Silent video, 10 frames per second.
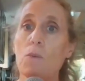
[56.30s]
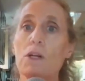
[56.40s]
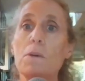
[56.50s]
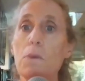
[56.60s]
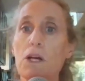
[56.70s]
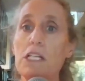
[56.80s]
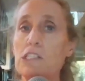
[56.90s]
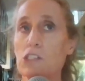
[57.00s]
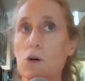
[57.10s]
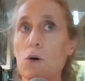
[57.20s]
When a boy
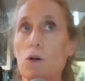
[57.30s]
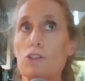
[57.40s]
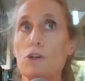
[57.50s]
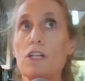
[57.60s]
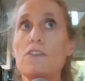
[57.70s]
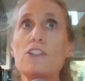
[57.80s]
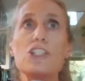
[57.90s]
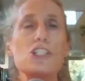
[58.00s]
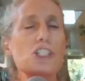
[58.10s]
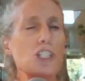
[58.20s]
is told or even
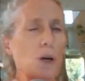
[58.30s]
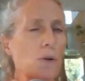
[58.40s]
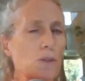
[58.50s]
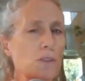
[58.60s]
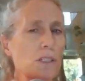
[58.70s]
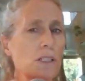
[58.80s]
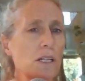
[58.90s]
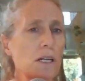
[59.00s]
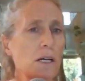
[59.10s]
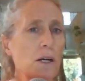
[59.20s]
just shown
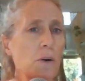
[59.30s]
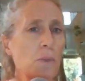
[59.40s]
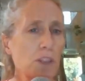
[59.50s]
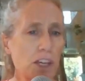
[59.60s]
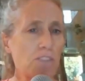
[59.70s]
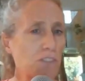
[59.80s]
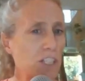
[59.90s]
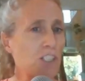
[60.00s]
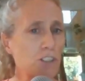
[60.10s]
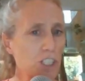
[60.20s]
with a
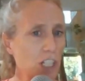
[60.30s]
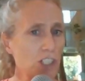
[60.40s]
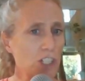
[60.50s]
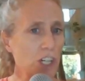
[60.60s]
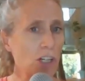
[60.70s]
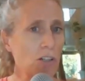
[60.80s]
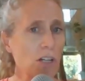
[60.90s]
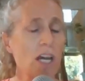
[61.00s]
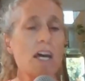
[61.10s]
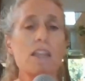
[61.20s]
facial gesture
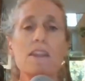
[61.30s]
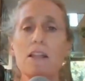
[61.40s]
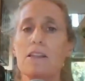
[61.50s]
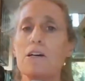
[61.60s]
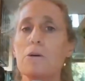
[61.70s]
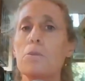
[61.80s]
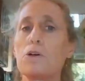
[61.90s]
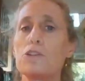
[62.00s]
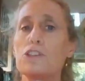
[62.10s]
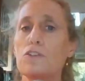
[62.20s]
that their most